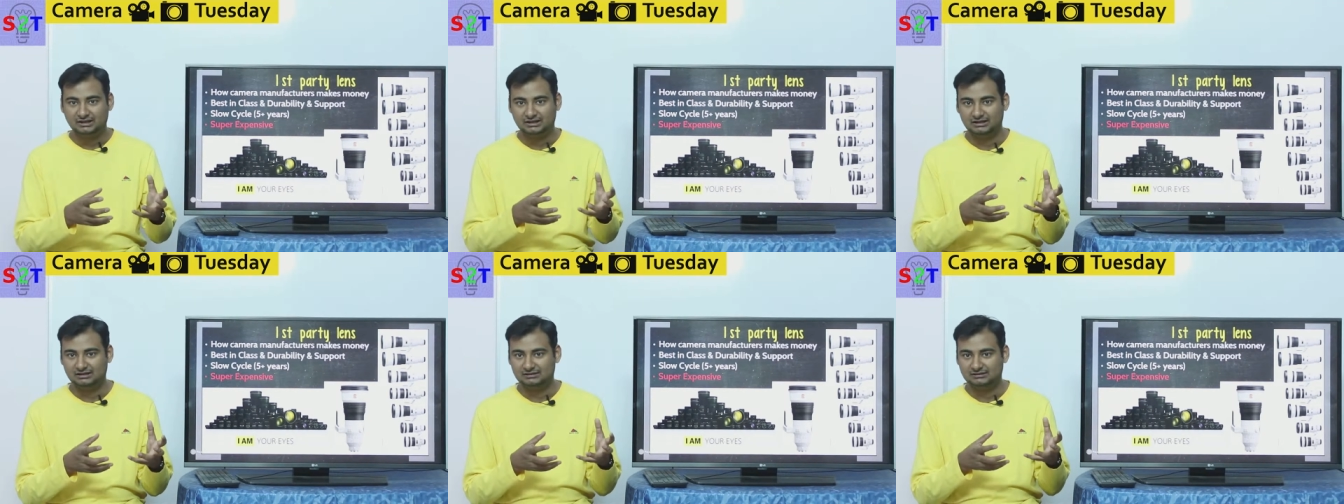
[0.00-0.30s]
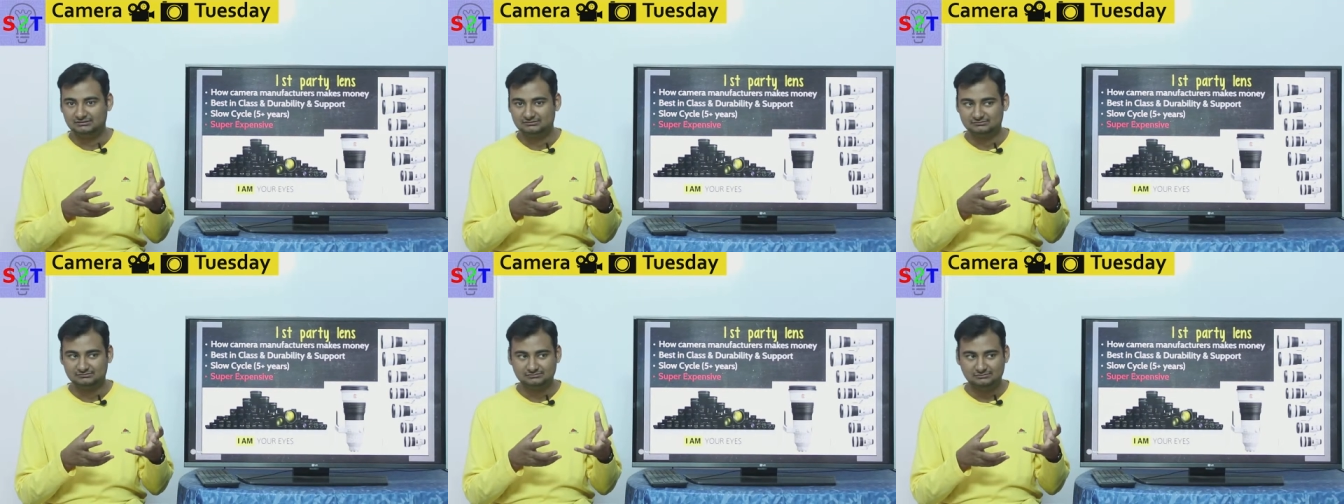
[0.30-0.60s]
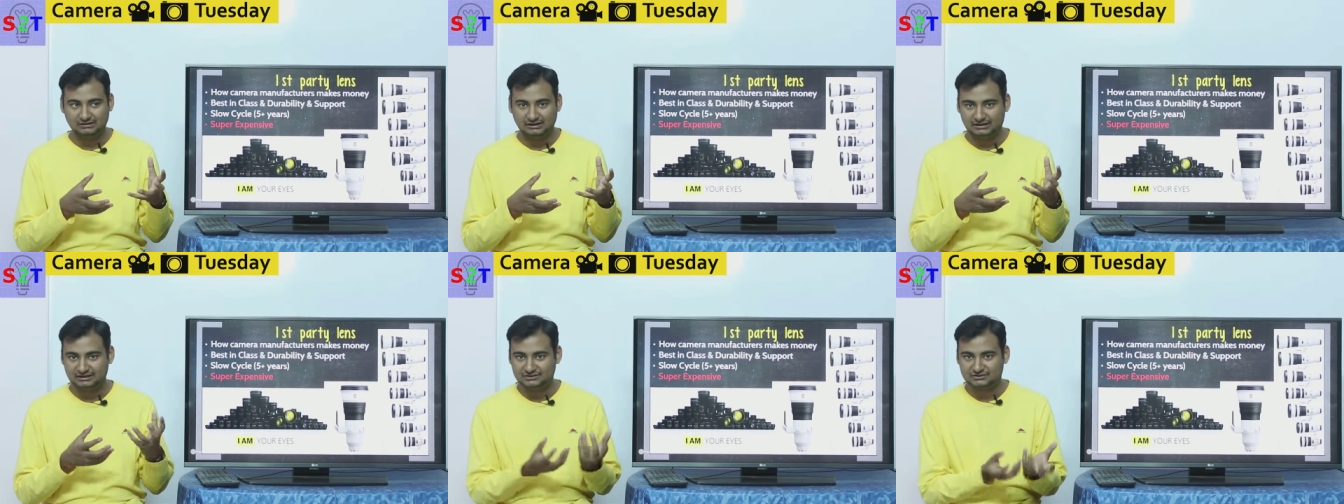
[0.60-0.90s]

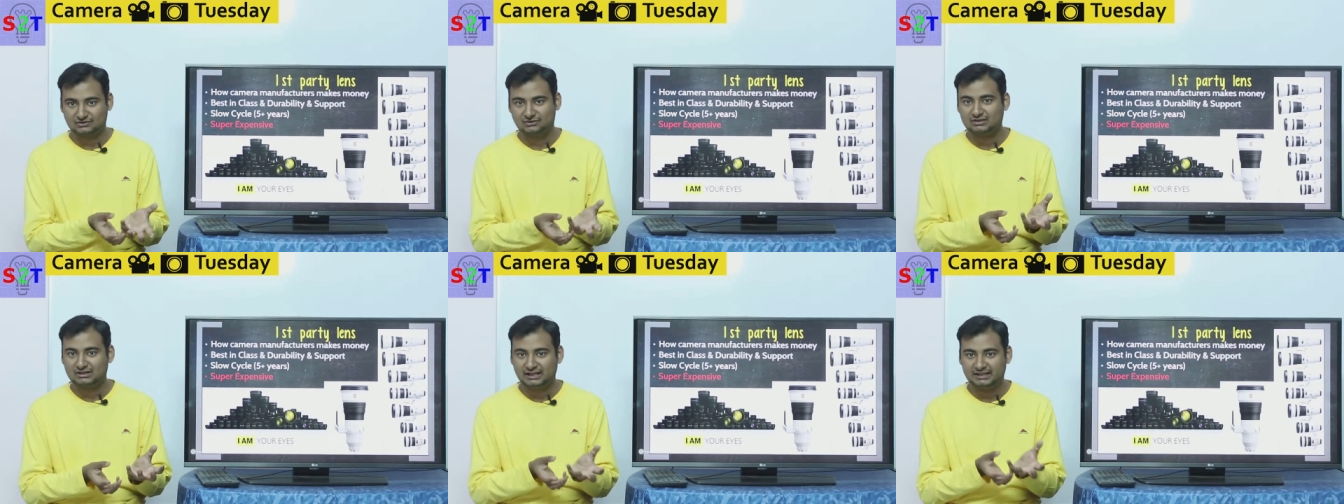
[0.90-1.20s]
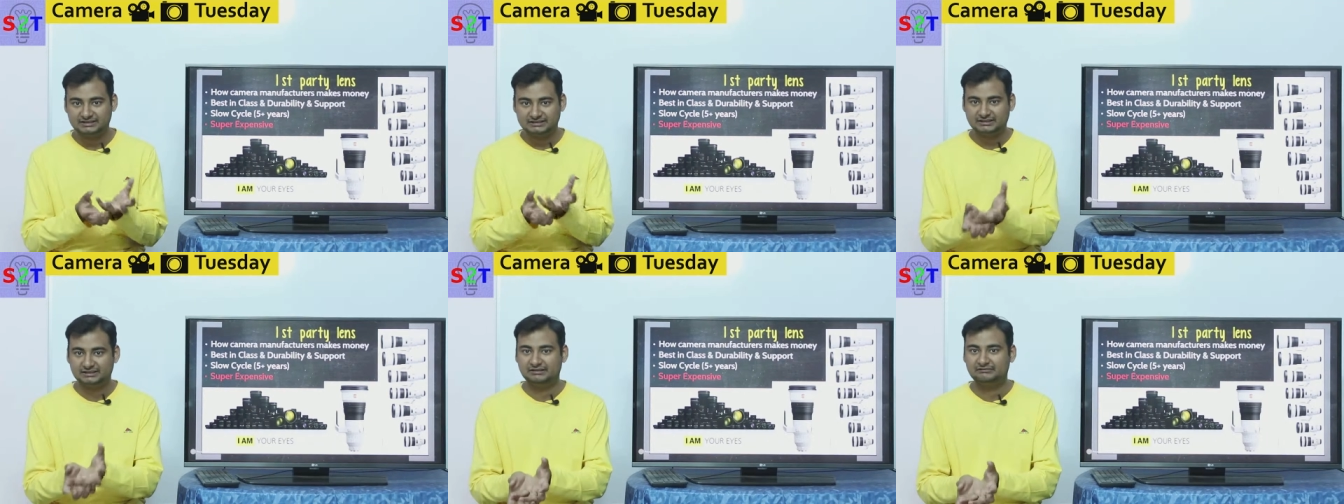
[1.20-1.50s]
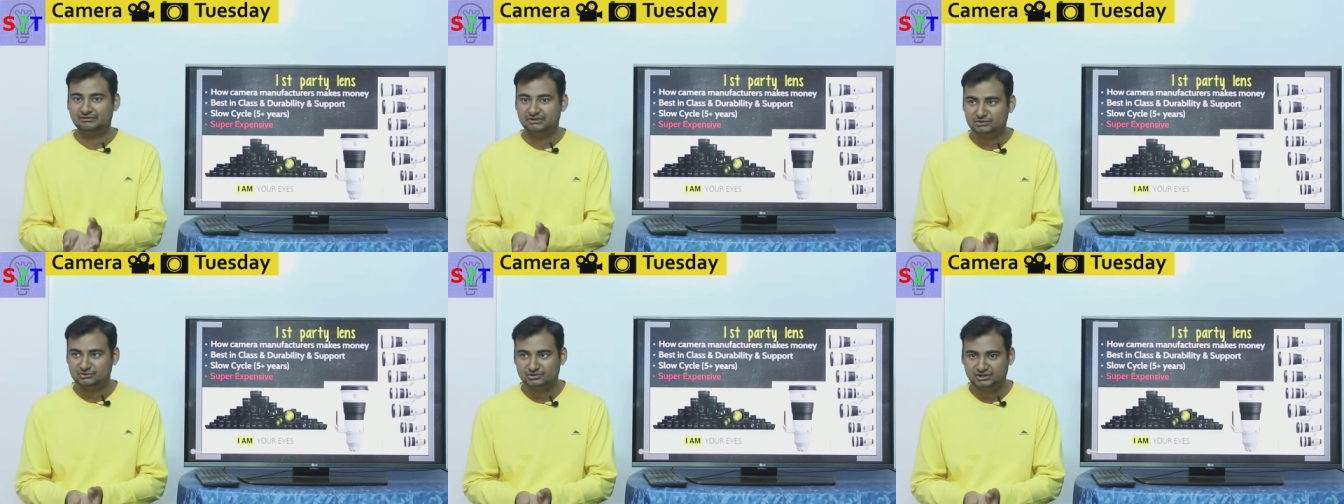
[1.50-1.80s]
um, uh, it's not like they're
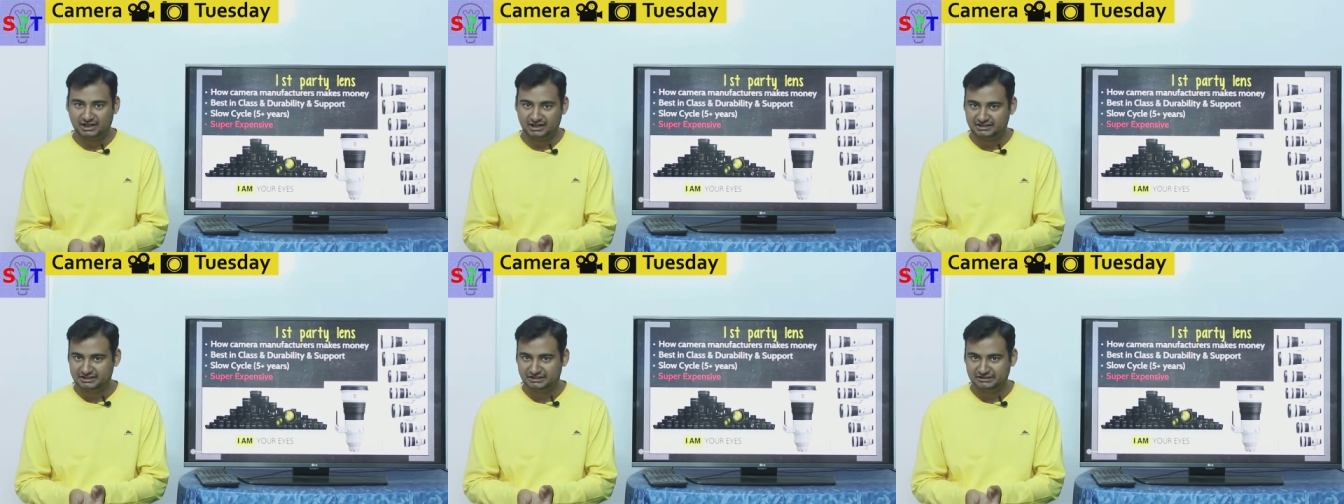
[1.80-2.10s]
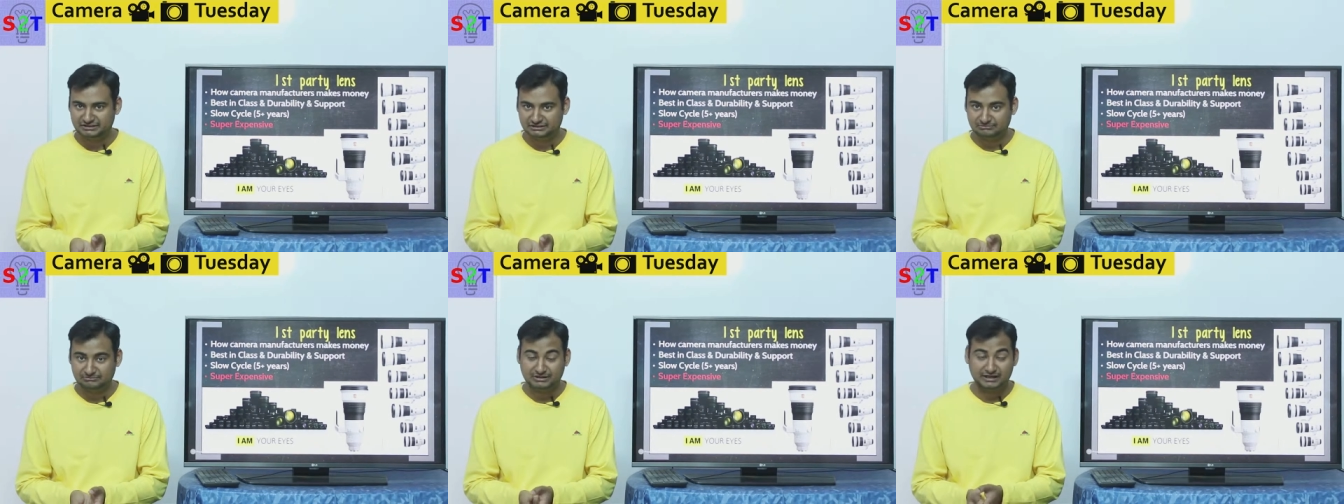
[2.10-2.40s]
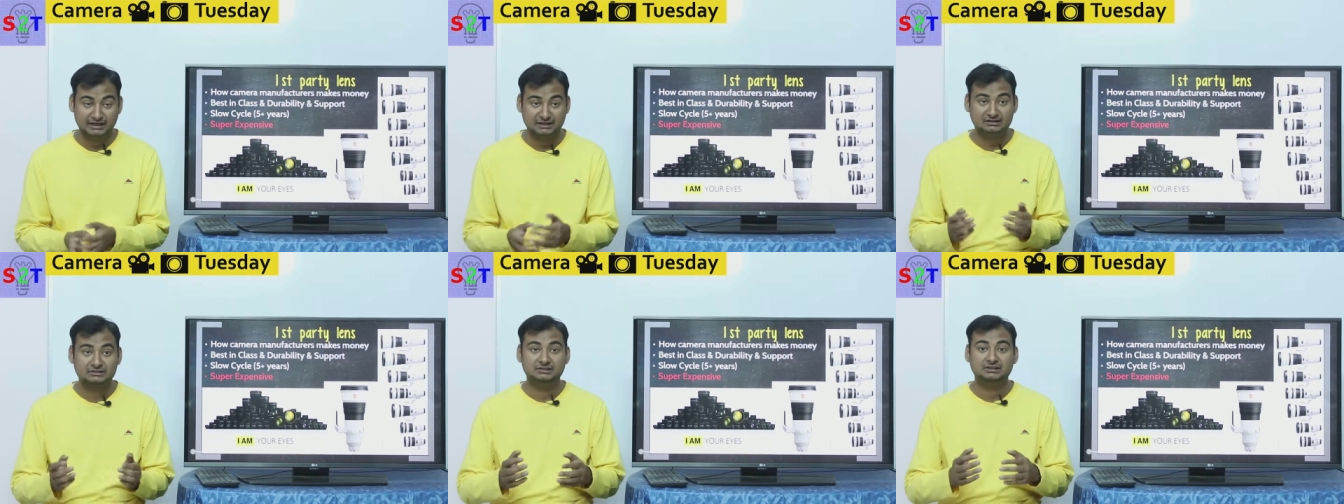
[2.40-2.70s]
giving you titanium
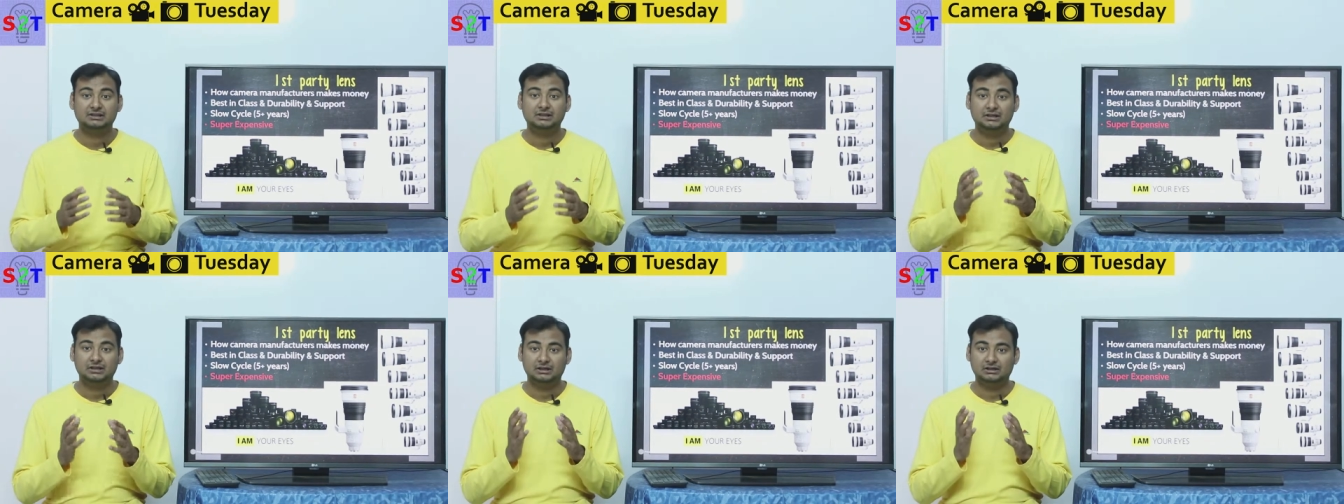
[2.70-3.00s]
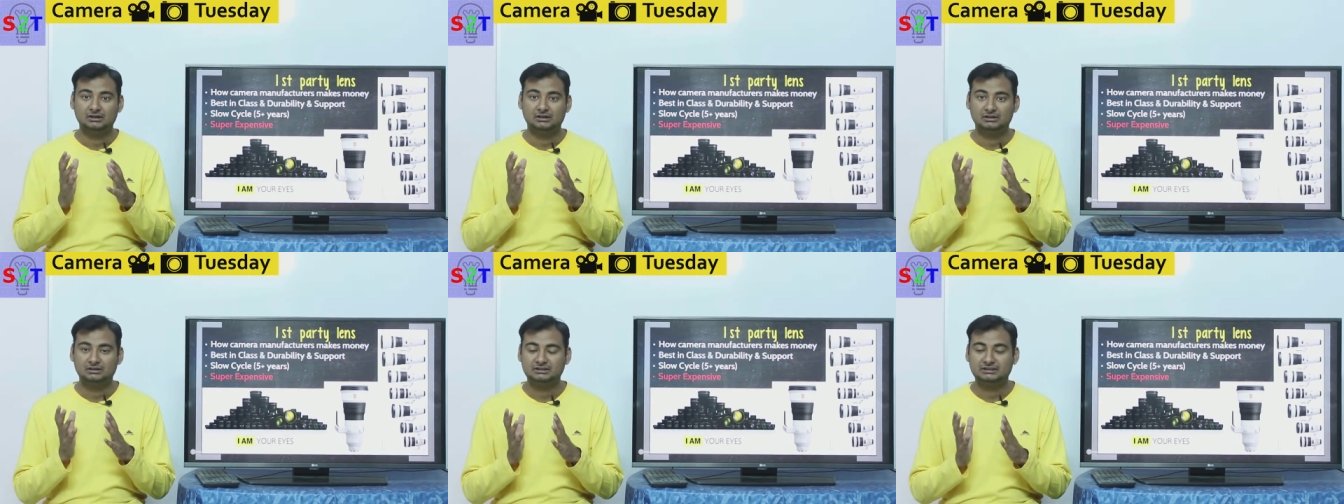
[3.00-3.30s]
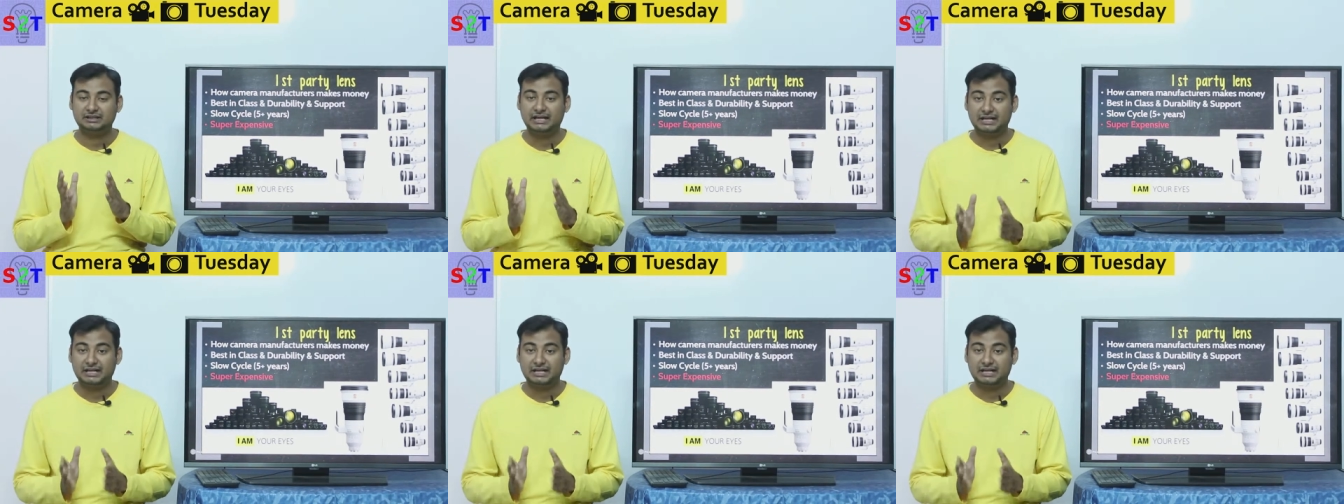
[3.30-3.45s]
heck uh,